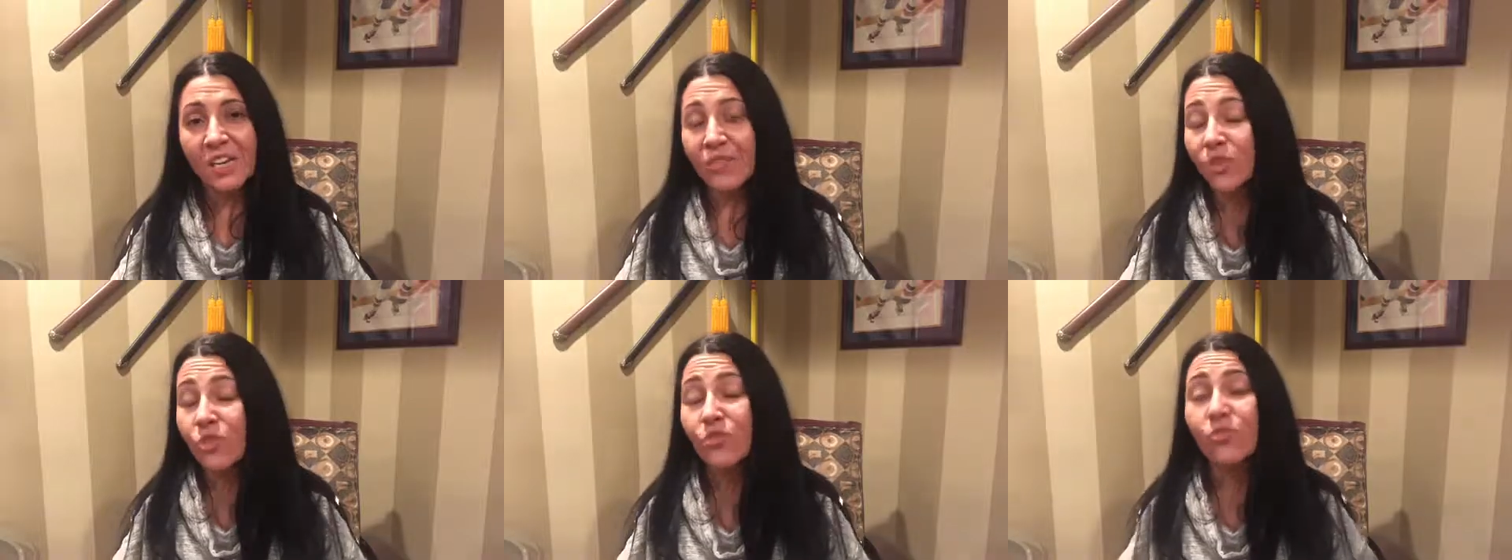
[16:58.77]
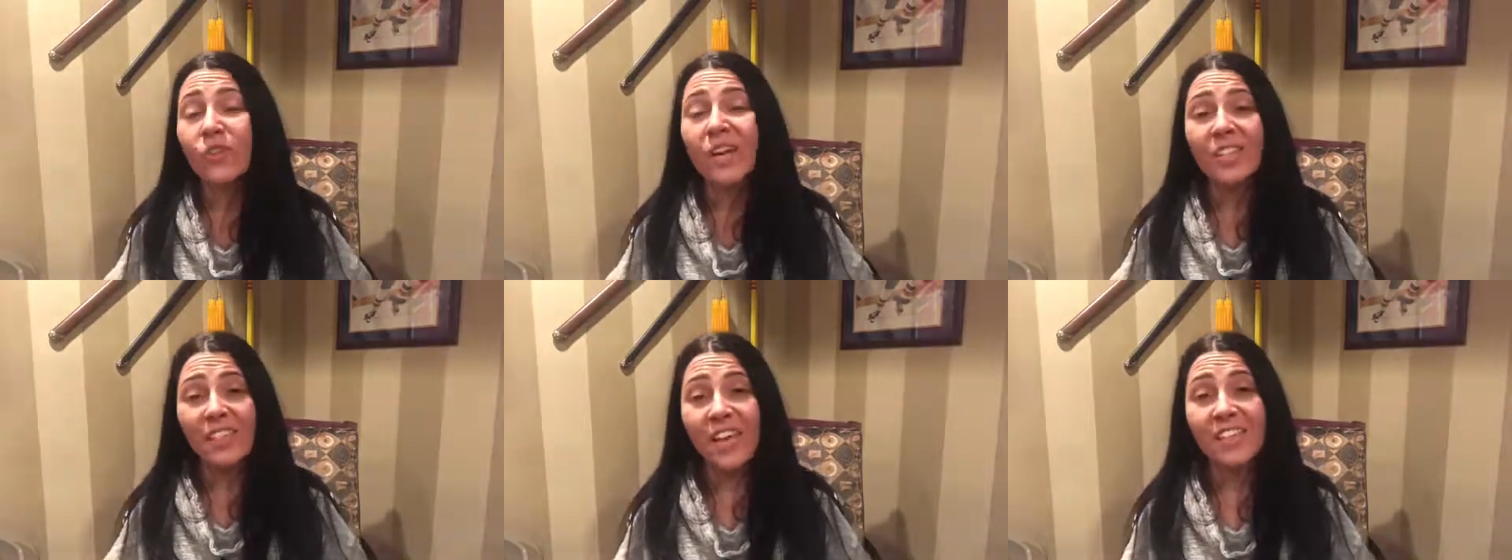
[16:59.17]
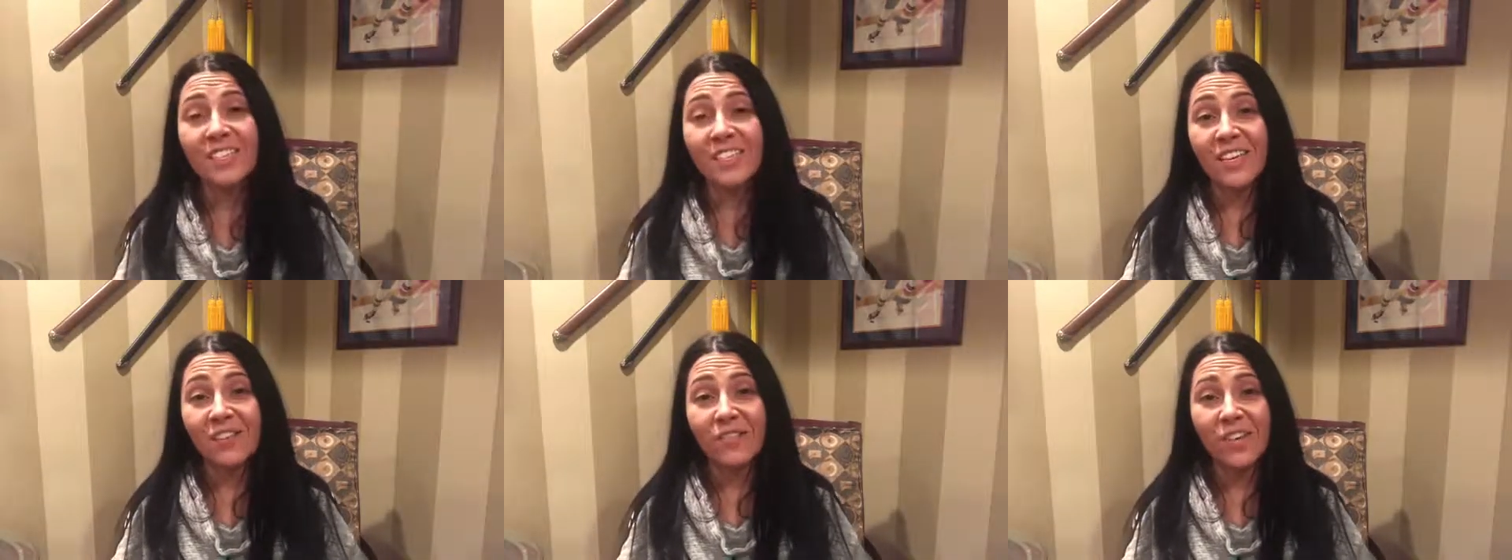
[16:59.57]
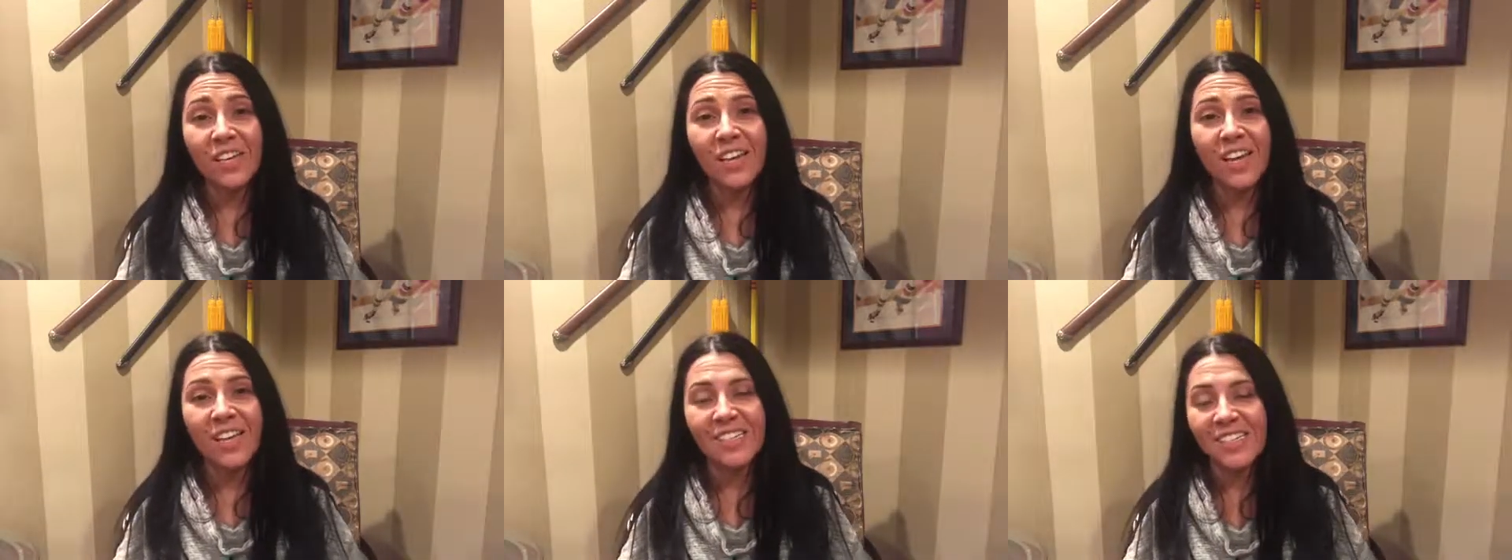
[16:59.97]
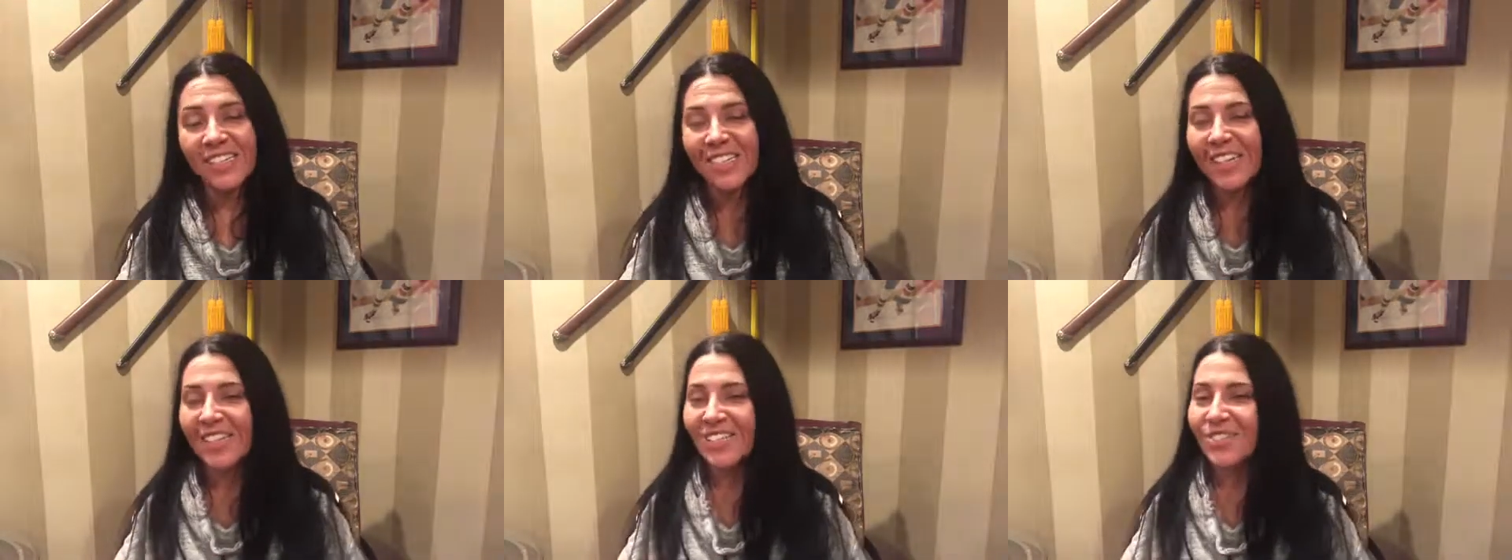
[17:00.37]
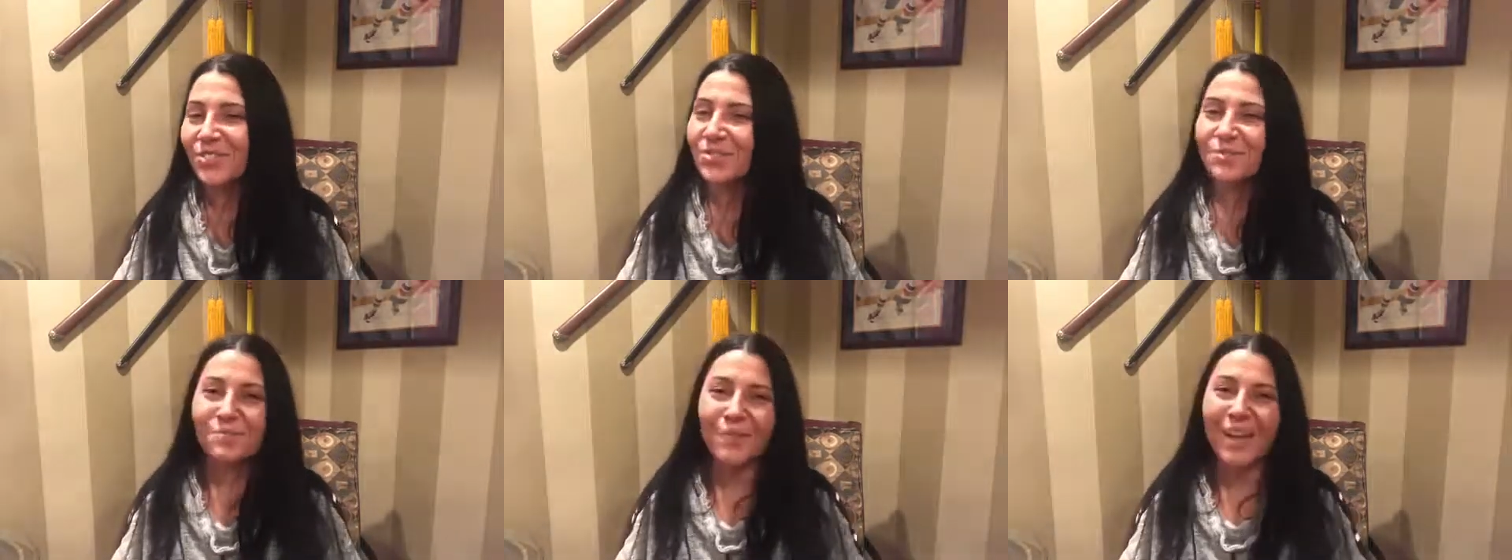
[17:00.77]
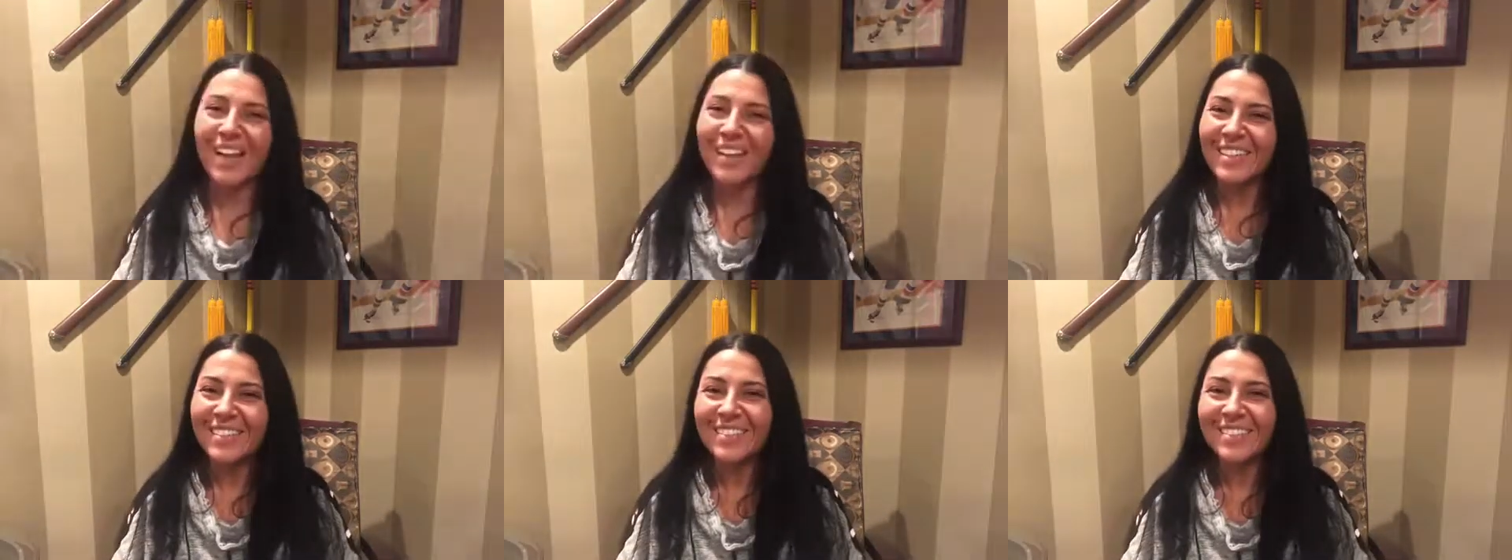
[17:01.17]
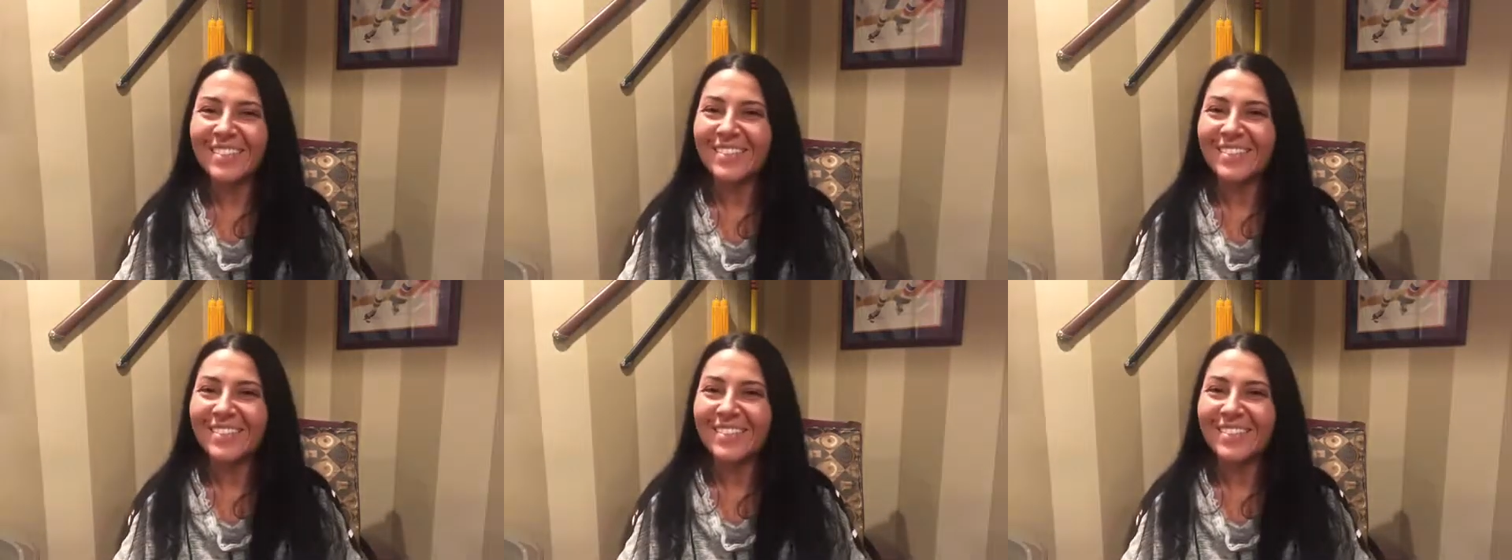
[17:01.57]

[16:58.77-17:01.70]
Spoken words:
have a great Thanksgiving, and I'll see you guys soon. Bye.